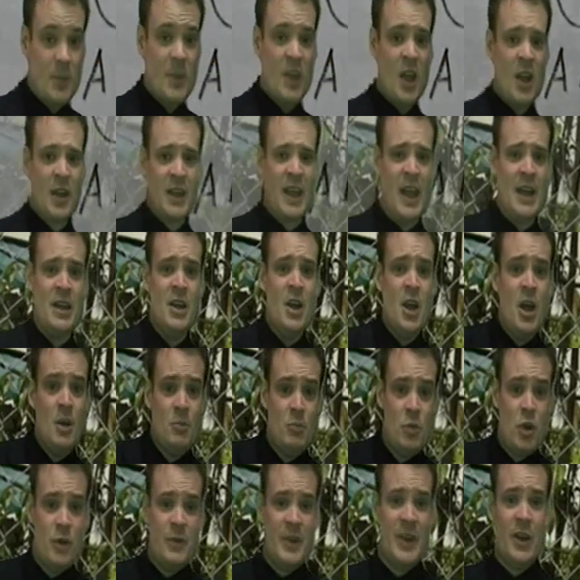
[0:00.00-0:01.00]
Okay,
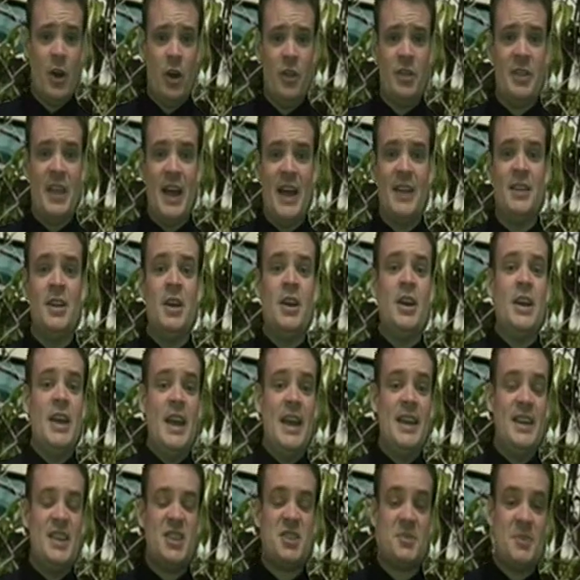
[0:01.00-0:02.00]
moving on then,
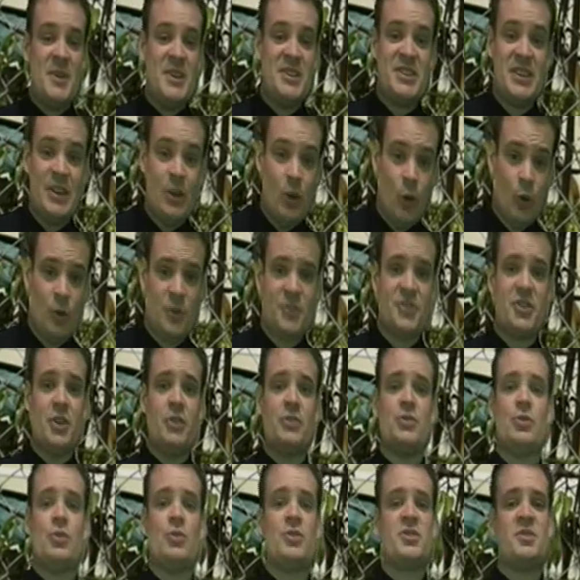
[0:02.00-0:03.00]
in his speech he also
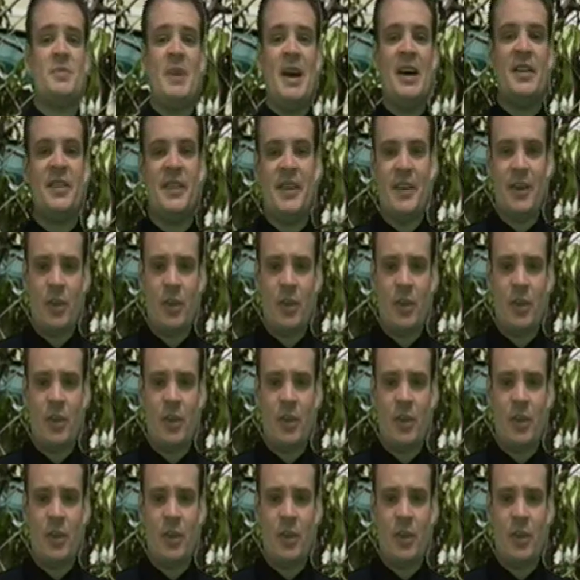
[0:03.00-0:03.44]
talks about the